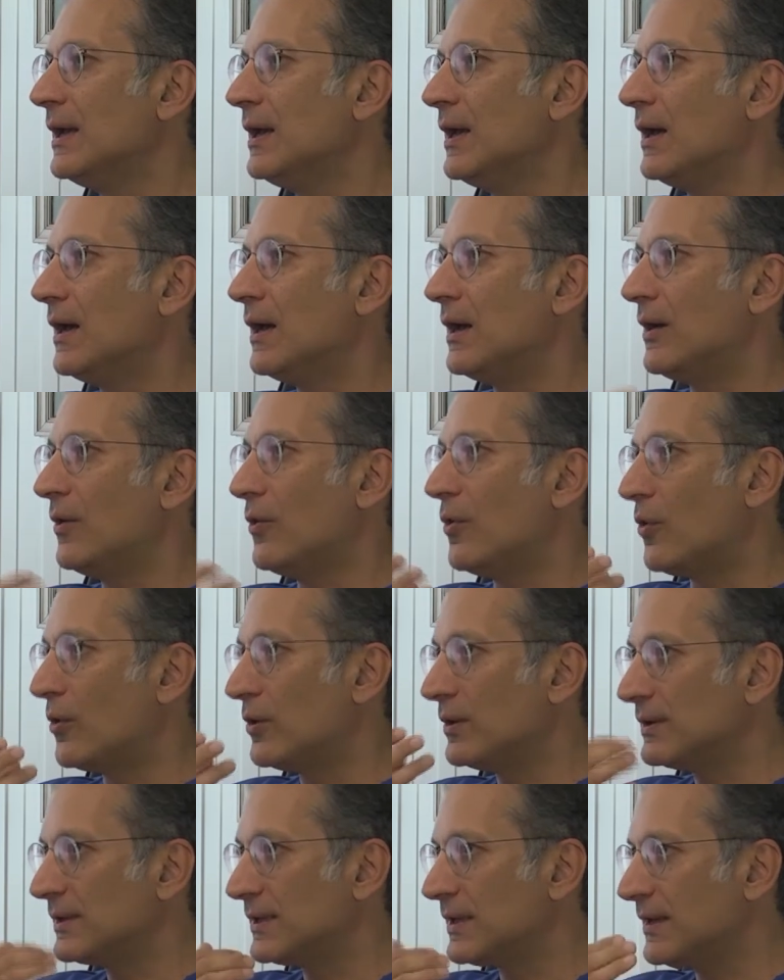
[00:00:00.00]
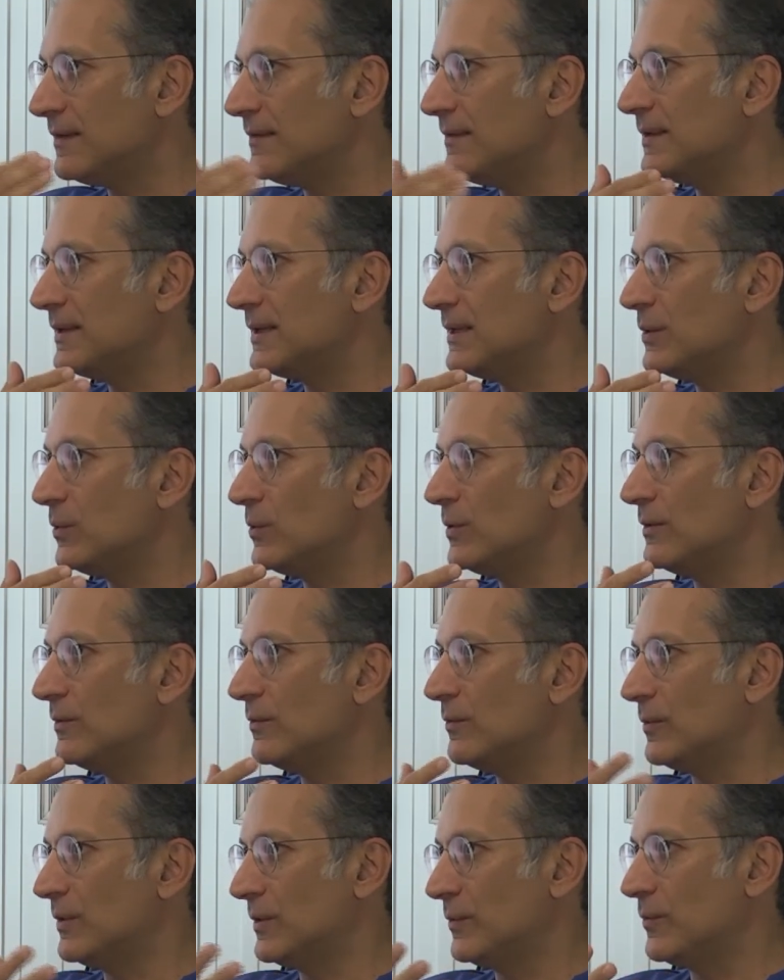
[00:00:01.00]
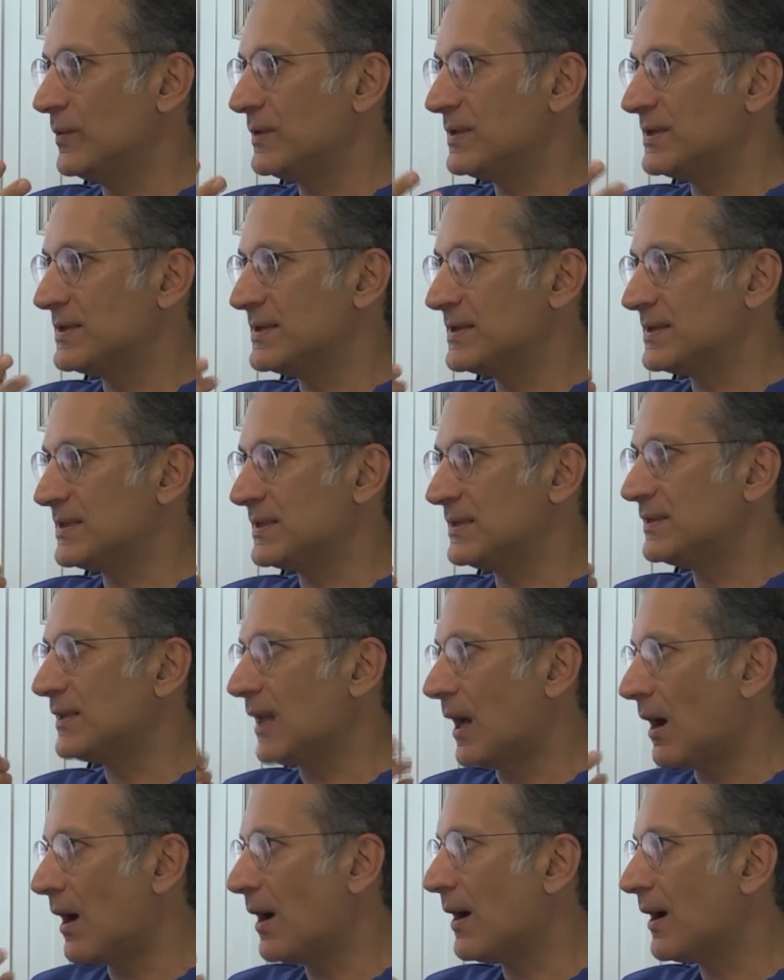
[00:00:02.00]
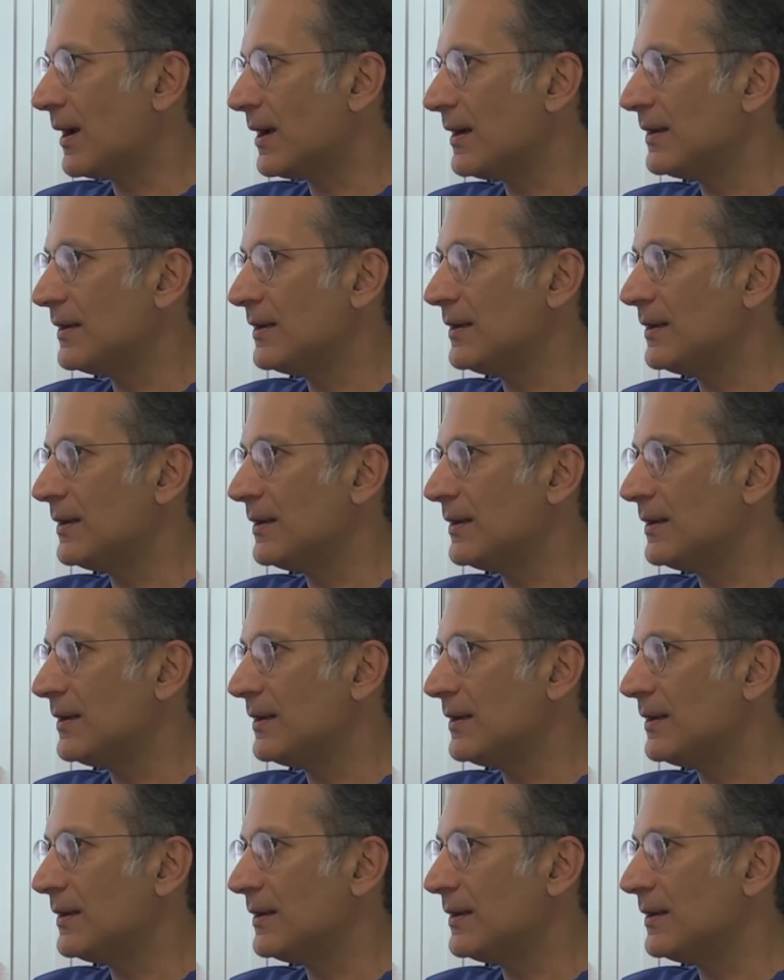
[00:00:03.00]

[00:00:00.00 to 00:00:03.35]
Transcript: oral cavity, which is tongue